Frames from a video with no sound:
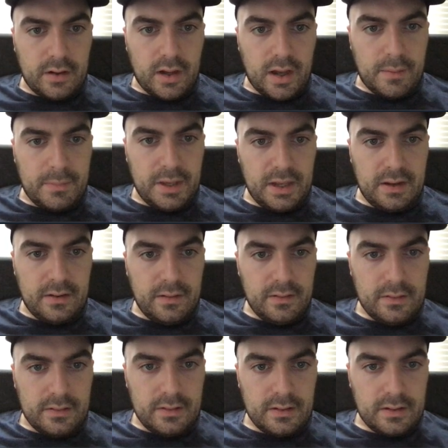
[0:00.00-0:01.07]
mean
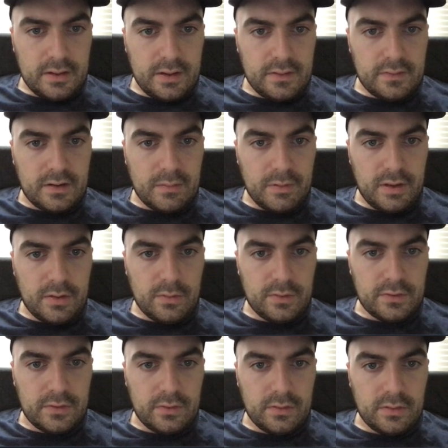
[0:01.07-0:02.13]
is going to be equal
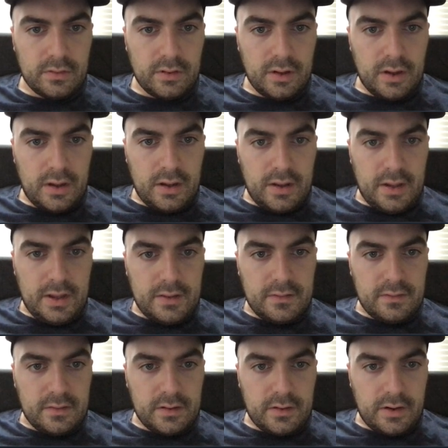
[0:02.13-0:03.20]
to
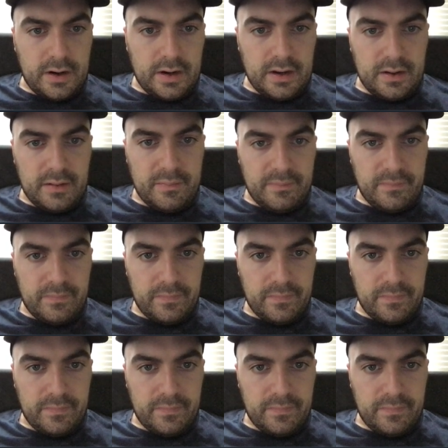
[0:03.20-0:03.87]
Instagram